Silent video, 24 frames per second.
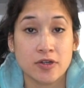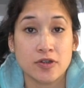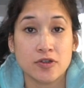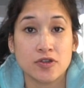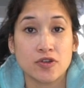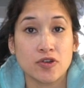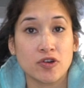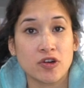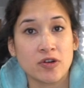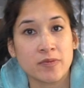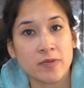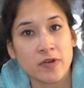
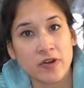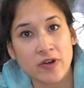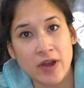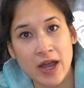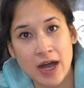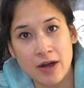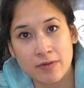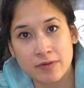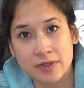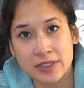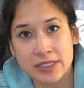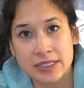your
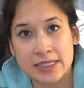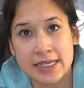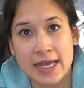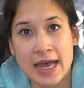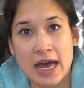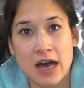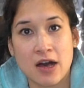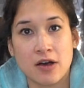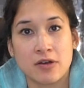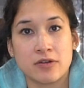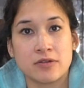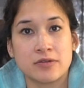morale was
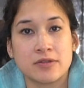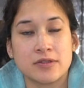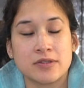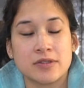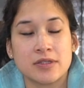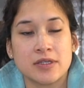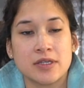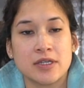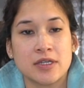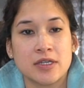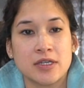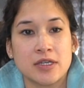down.